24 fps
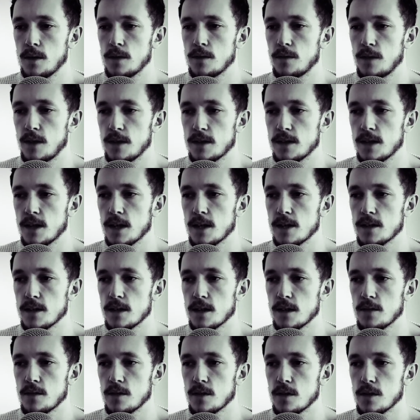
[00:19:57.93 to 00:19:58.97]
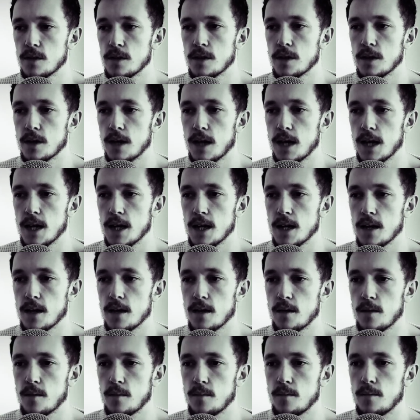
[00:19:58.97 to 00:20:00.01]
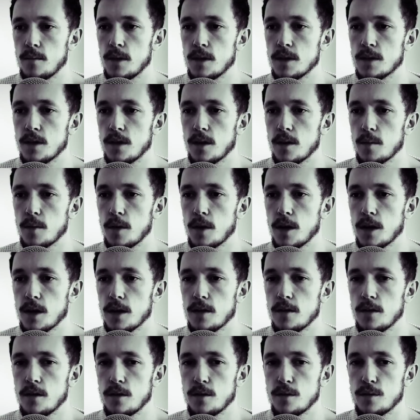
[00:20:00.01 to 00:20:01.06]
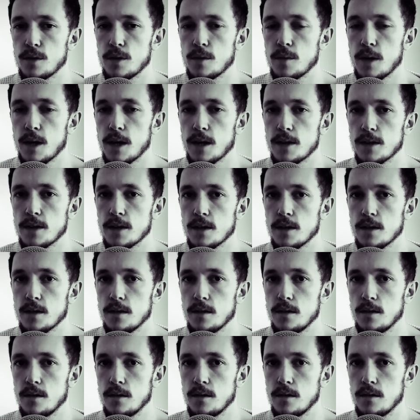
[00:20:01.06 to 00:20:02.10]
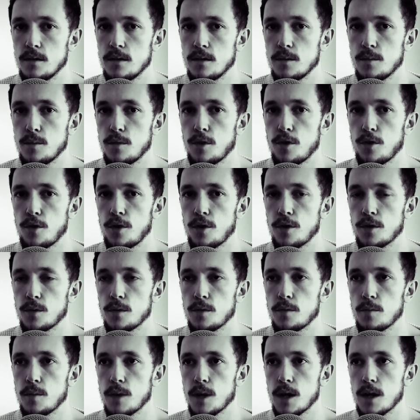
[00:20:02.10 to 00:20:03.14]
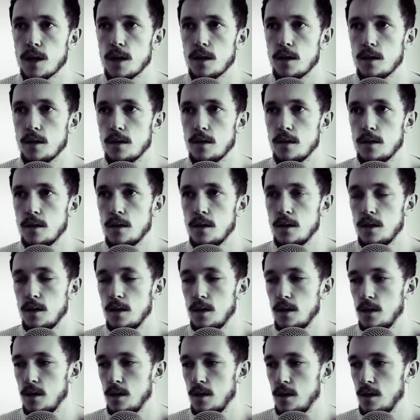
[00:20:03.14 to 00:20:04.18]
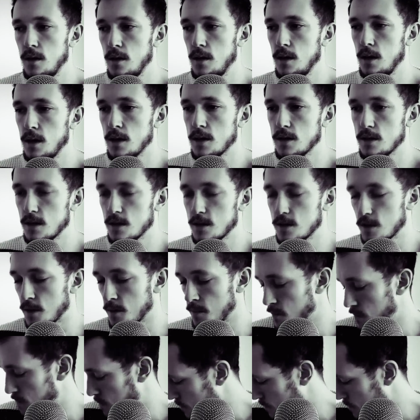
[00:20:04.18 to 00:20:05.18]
fascinating. If you look at a timeline of humanity, the progress we've made in such a